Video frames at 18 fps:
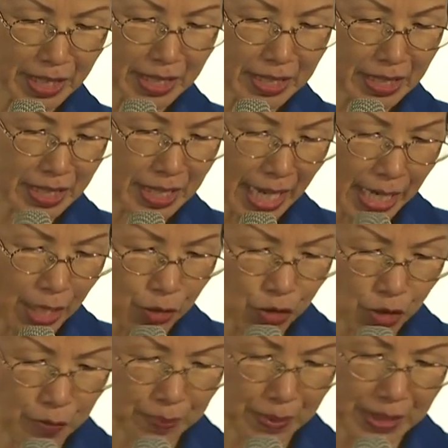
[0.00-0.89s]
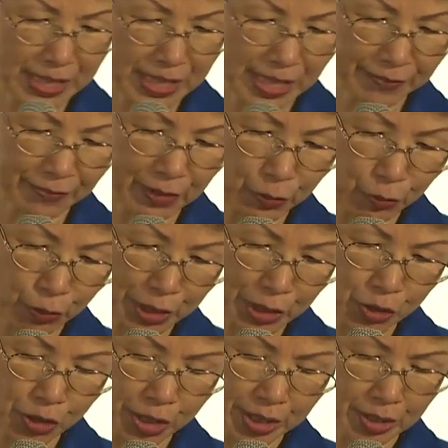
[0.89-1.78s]
in the Asian Pacific
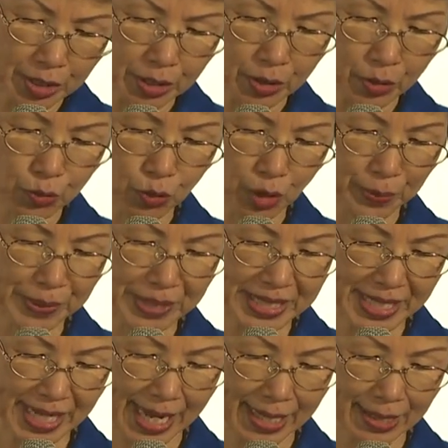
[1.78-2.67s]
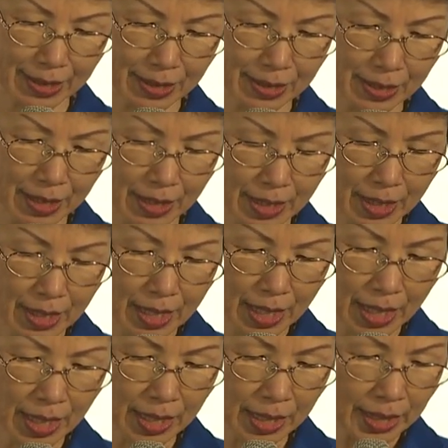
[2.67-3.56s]
region represent
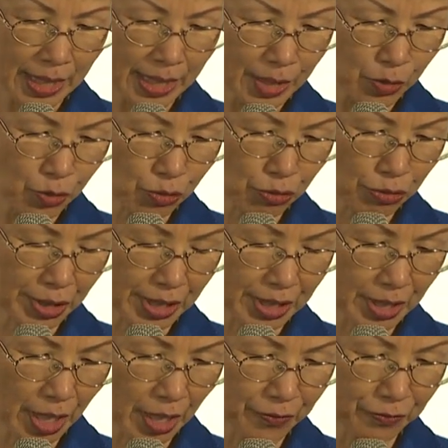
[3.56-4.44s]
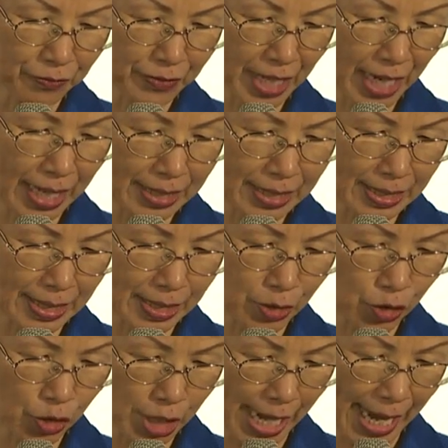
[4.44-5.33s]
a history of
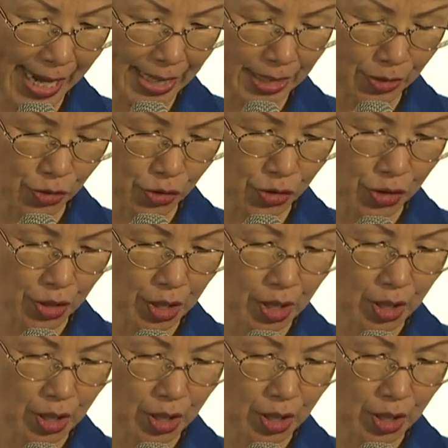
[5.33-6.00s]
constant change,